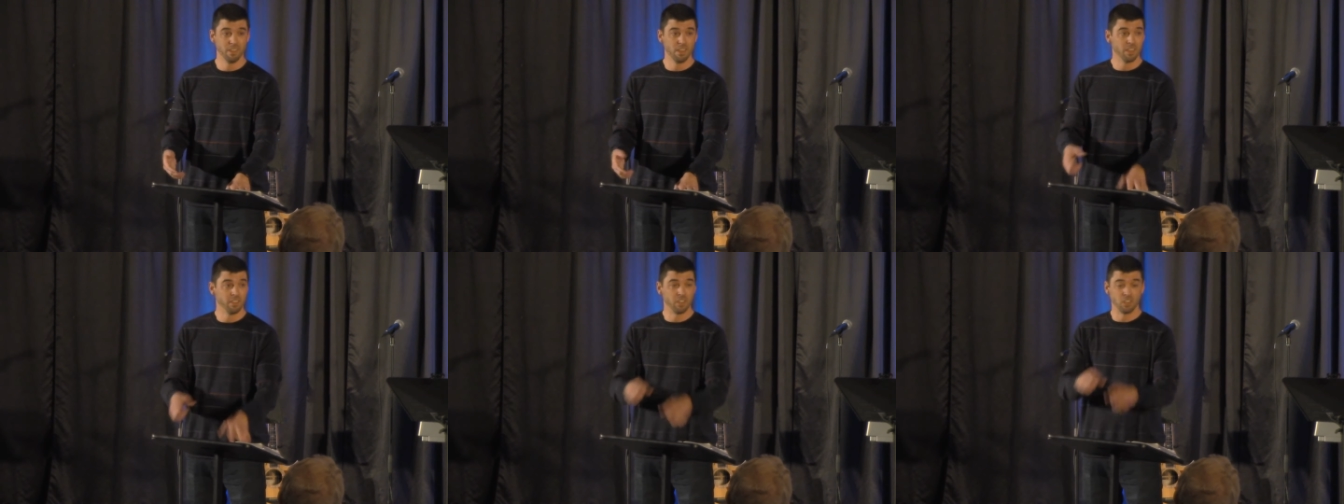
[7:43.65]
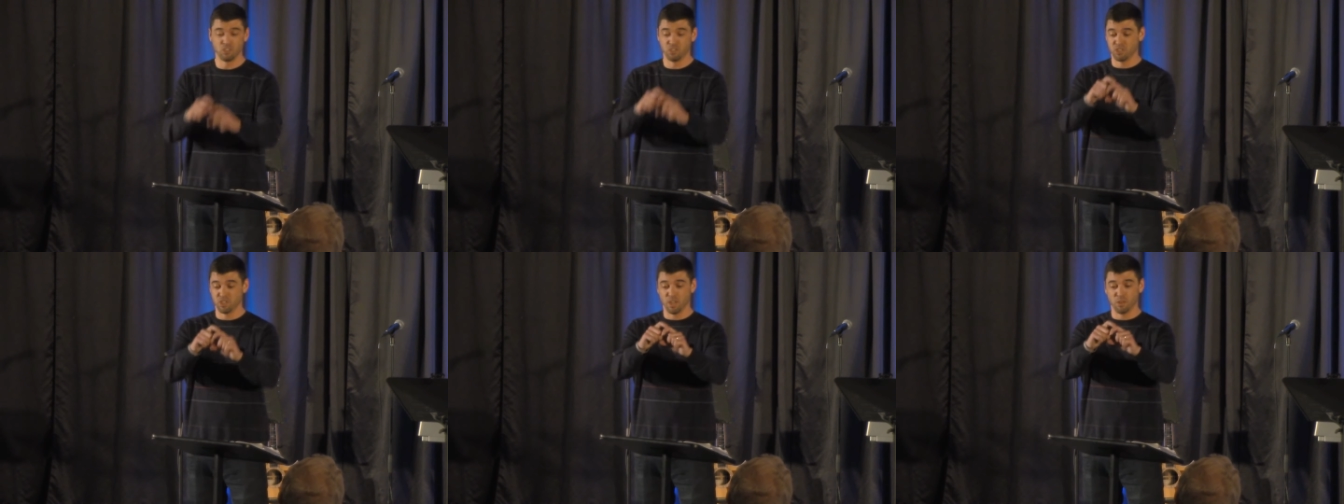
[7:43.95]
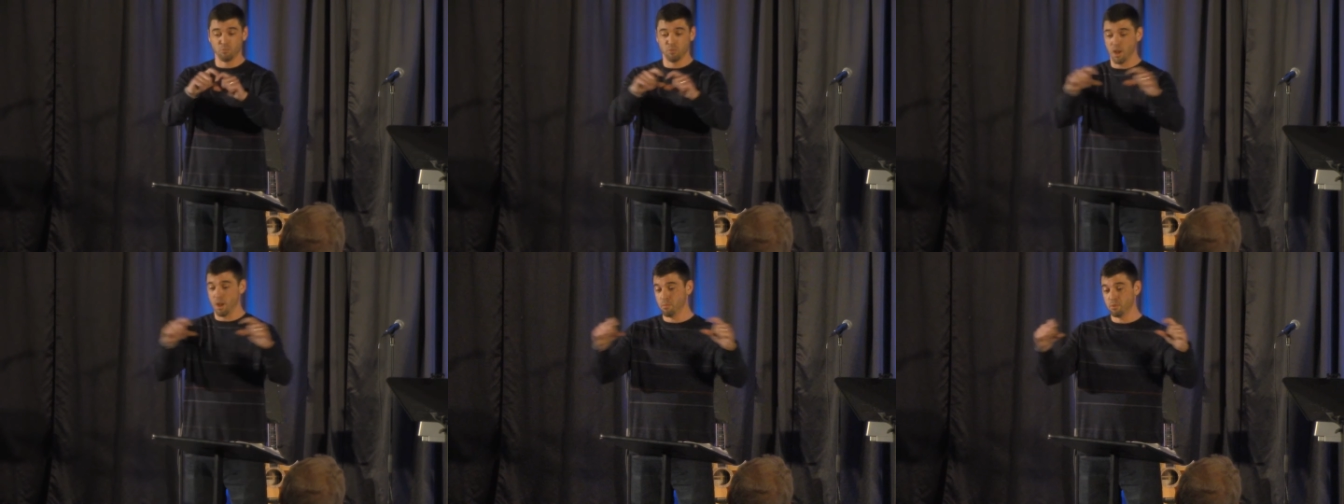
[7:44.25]
They just said,
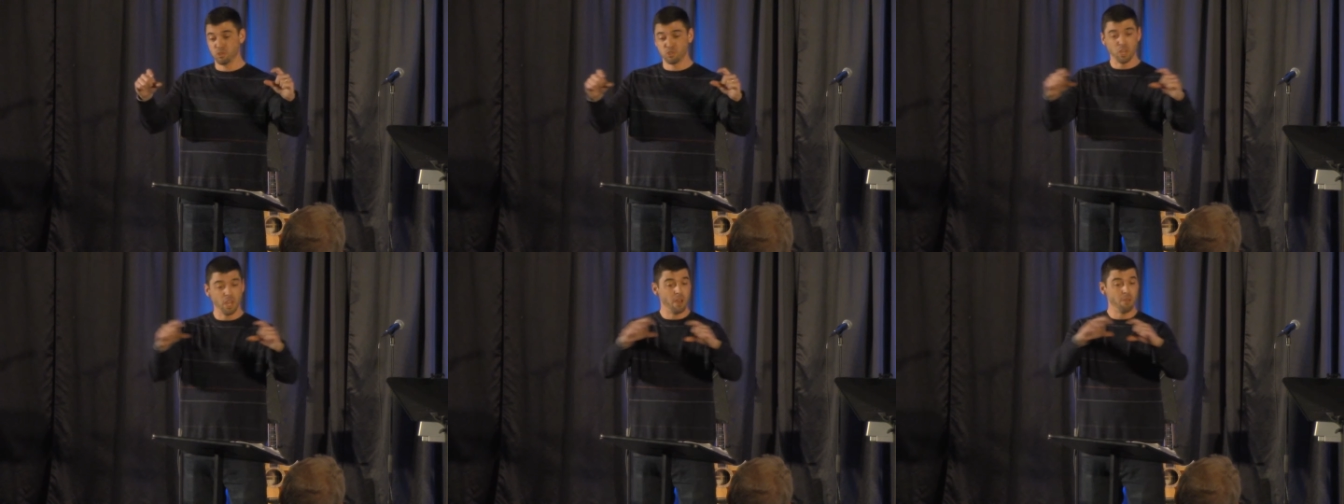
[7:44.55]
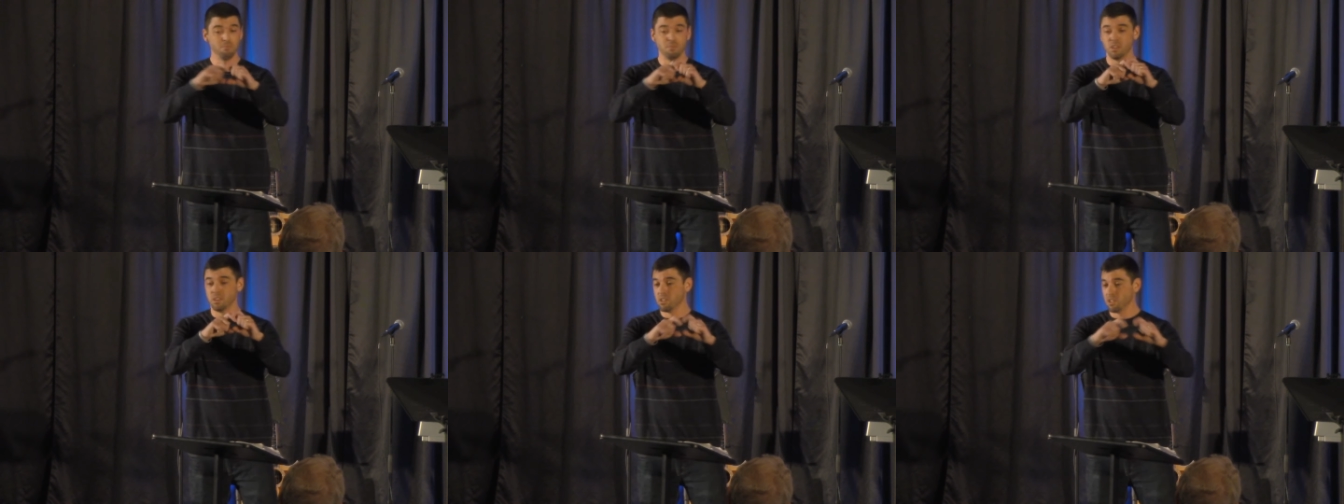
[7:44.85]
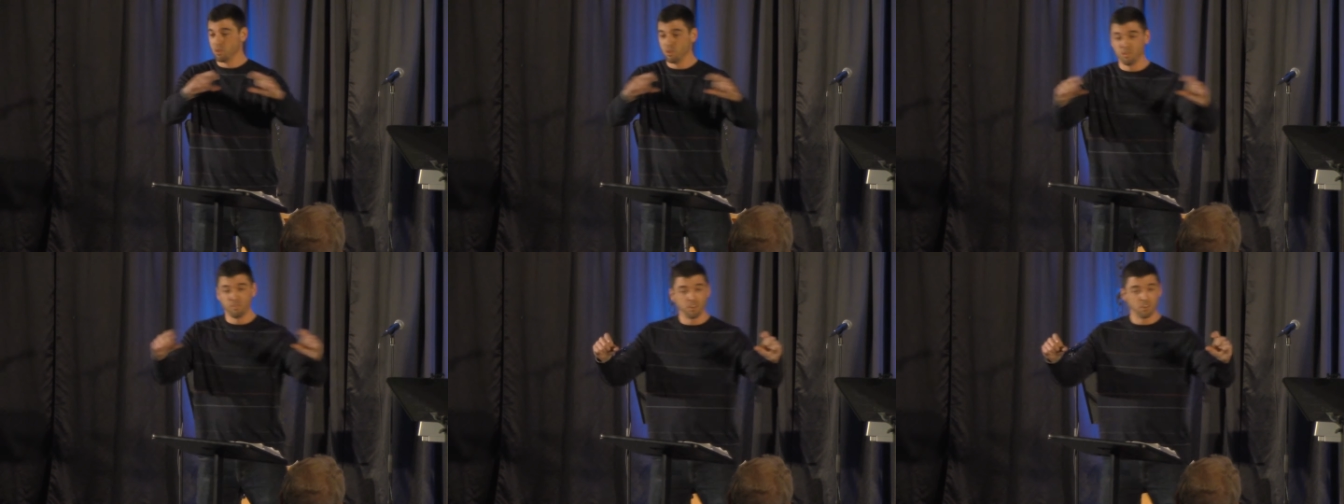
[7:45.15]
Robert Chapman,
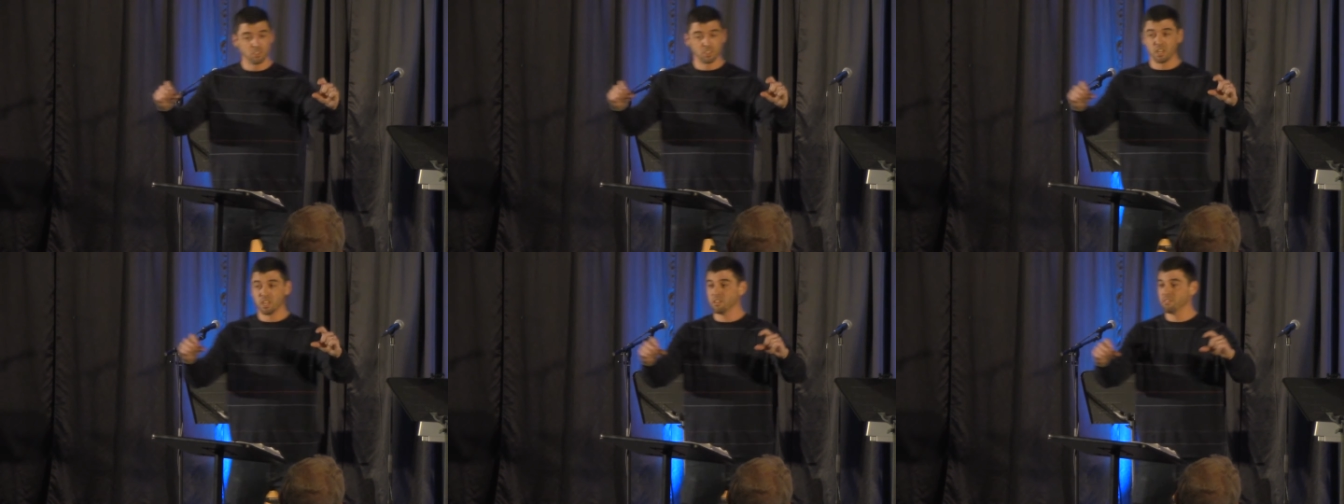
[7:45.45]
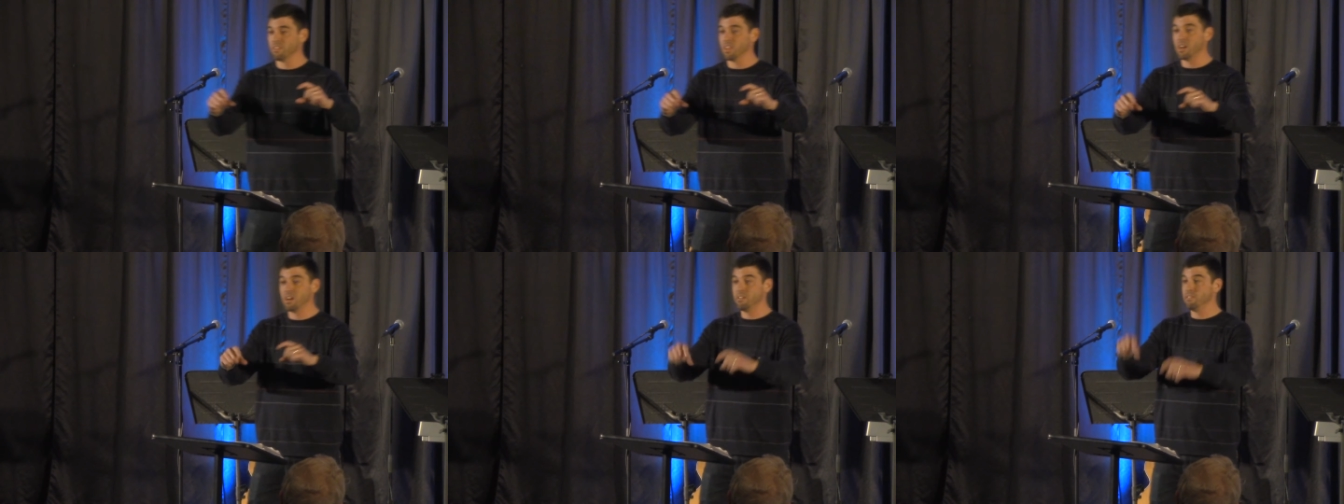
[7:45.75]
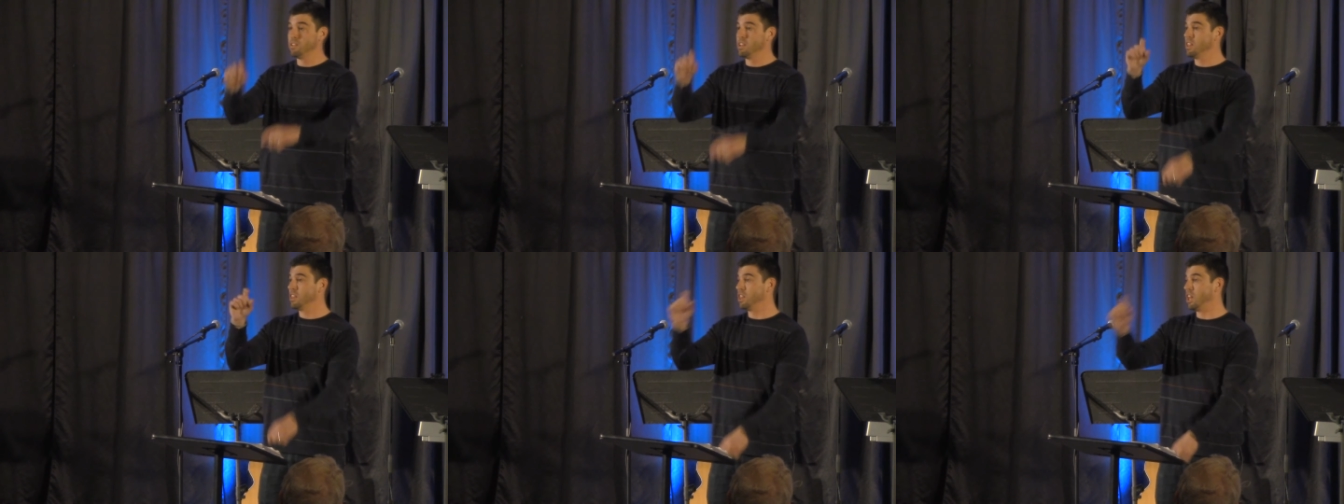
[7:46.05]
University of
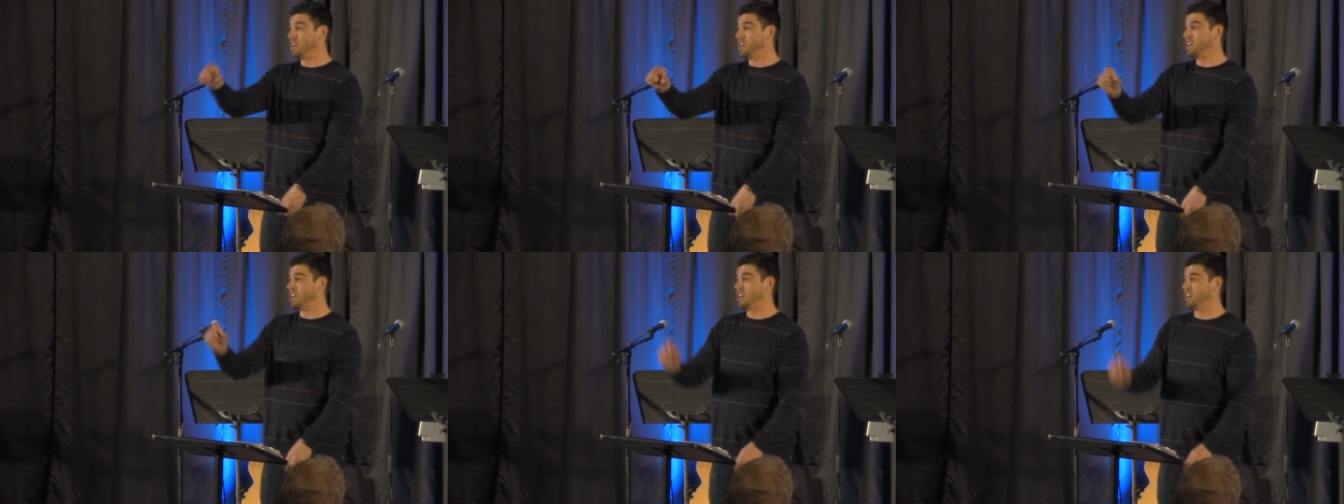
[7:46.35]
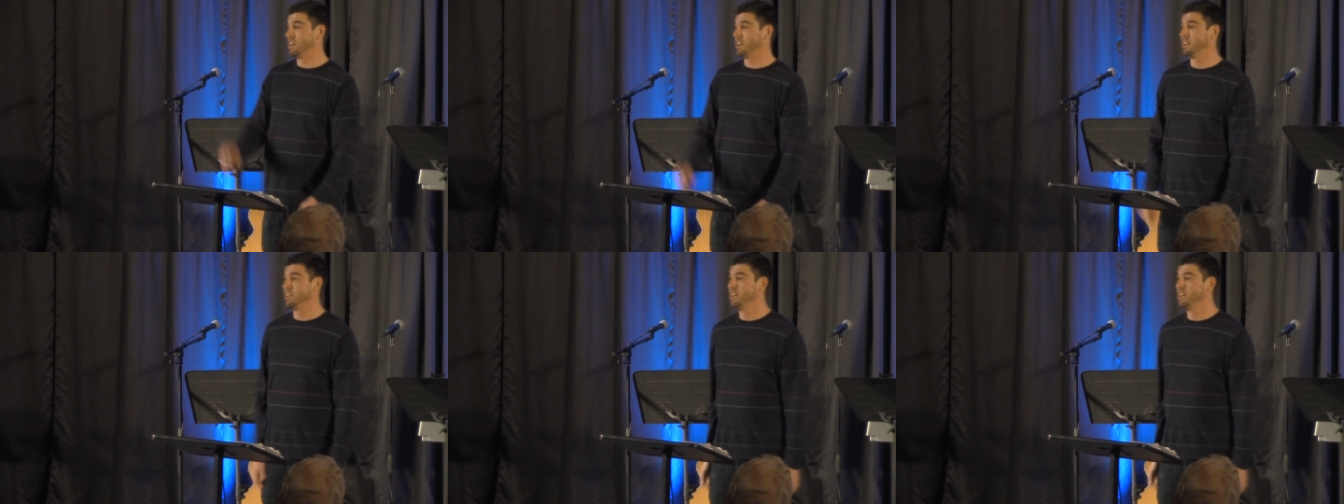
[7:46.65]
Love, London.